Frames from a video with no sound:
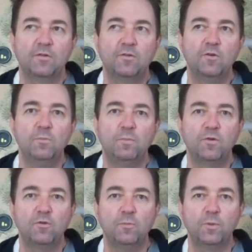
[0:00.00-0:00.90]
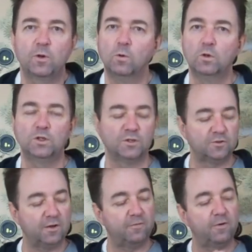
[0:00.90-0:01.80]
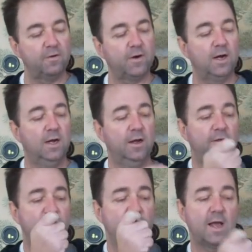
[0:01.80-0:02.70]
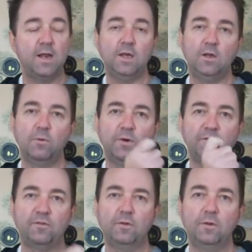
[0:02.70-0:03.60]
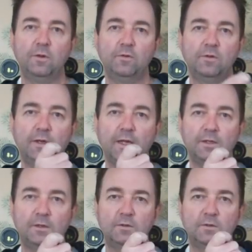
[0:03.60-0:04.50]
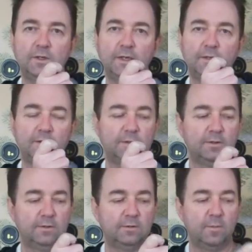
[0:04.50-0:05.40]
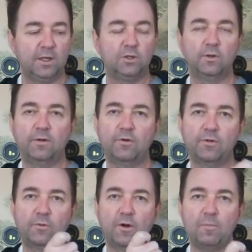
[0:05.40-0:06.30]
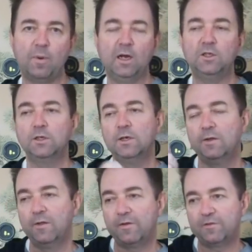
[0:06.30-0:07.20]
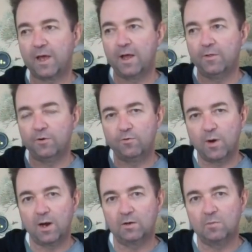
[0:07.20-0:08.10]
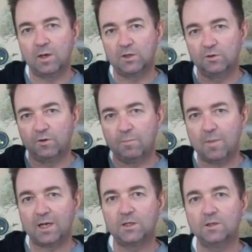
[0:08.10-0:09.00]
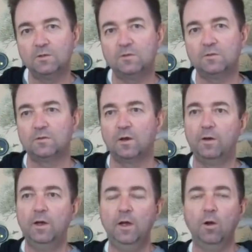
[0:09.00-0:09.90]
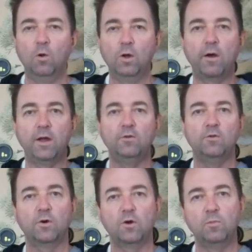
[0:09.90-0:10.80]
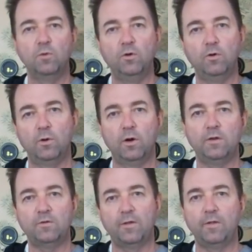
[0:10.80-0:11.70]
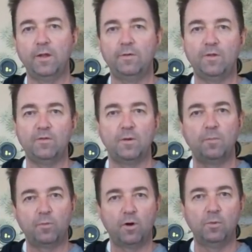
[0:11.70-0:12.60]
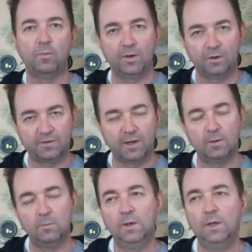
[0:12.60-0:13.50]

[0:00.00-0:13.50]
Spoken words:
Super cautious. They're forever scanning your wrist to make sure they've got the right patient, and then they scan the drug to make sure it matches. So all going into a computer, right? So if there's a problem, it'll tell them.